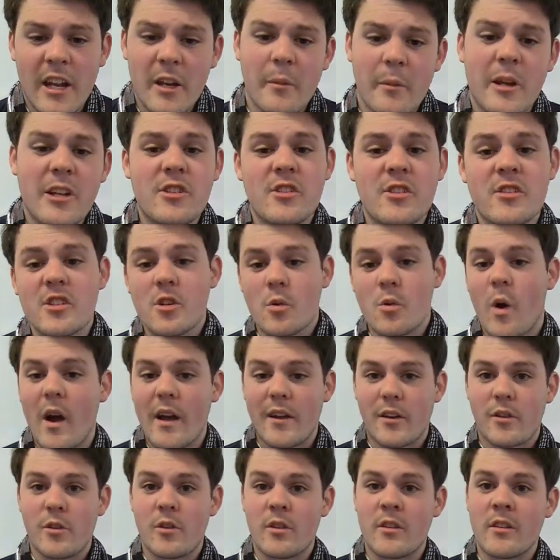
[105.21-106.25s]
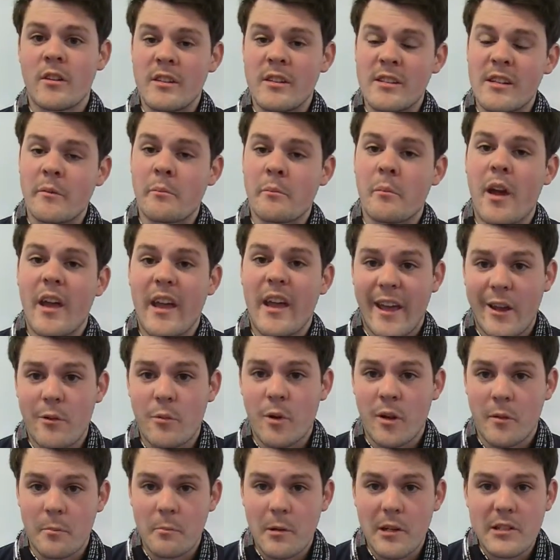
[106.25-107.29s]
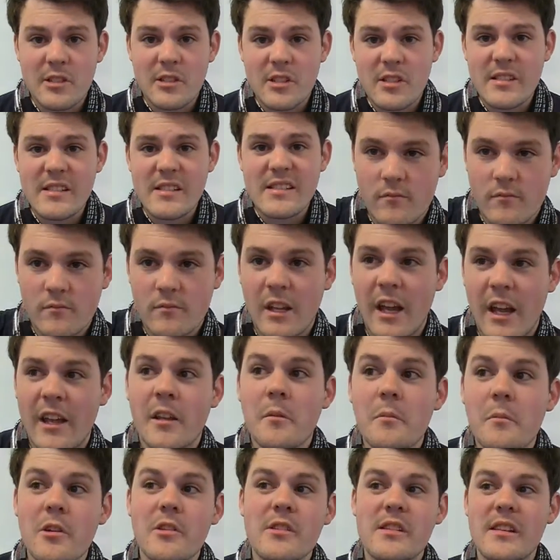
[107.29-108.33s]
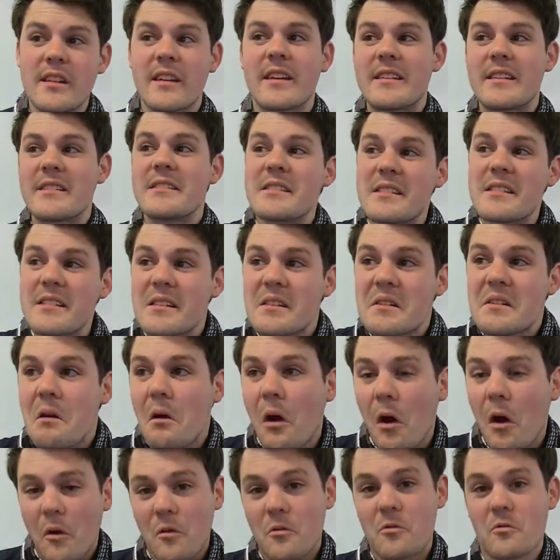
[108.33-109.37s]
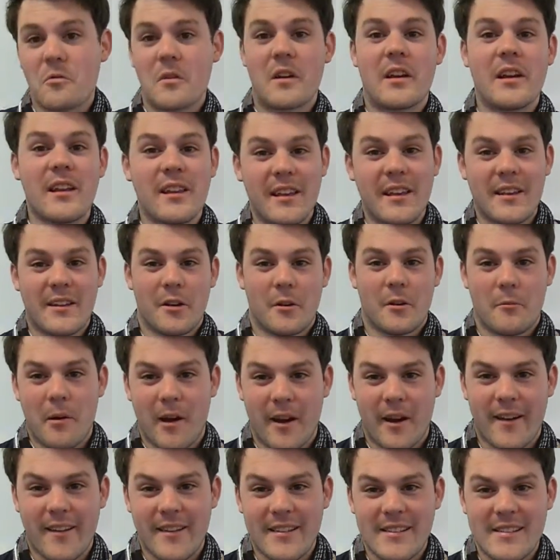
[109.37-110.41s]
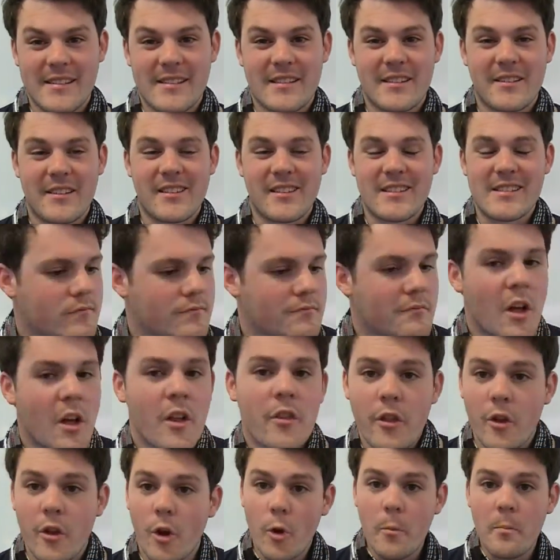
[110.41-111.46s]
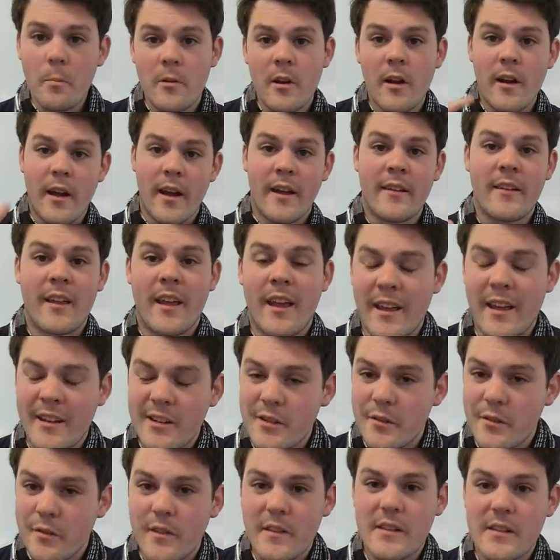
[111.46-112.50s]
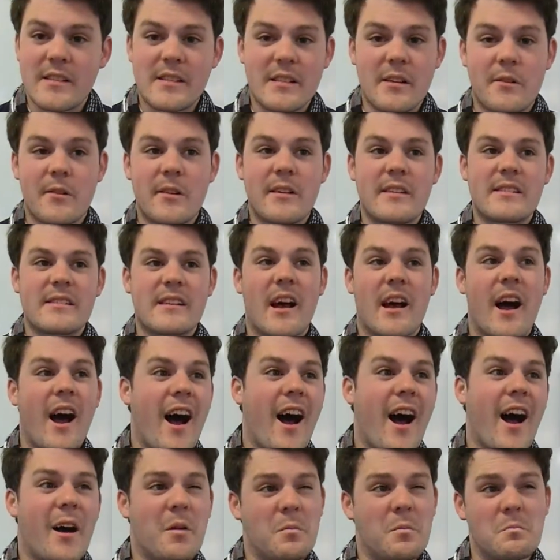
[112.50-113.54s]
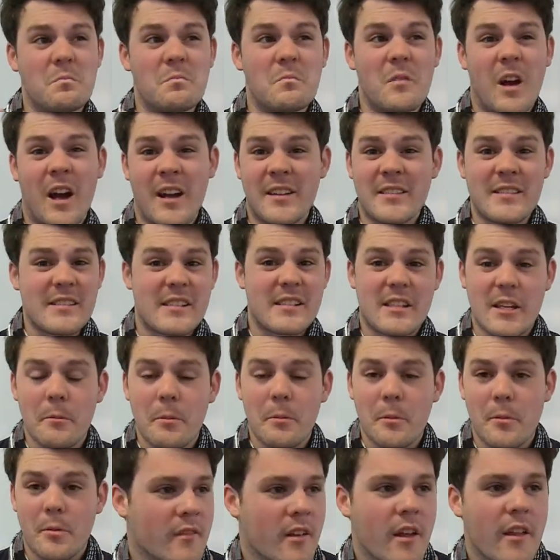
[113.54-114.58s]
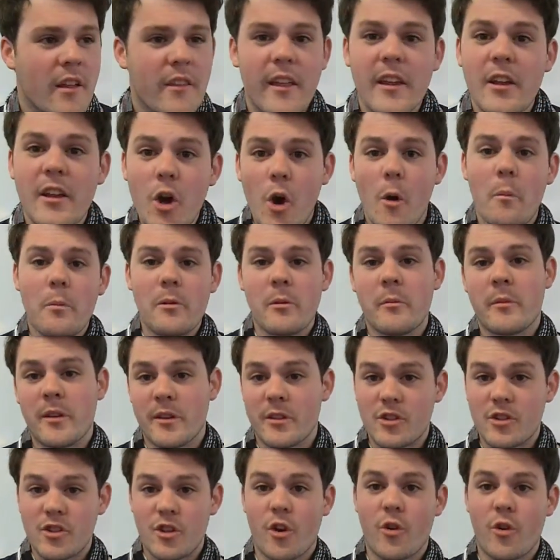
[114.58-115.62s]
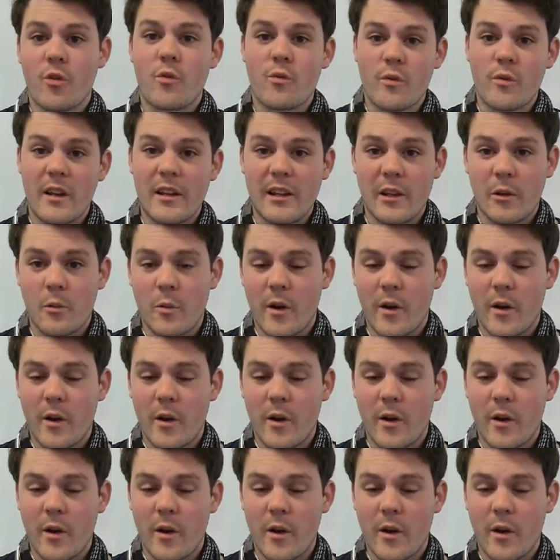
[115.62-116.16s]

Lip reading: animation's quite good and done by A1 Pictures, and the music is a really good part of this series. The opener and the ender for this series are unskippable. They complement the show really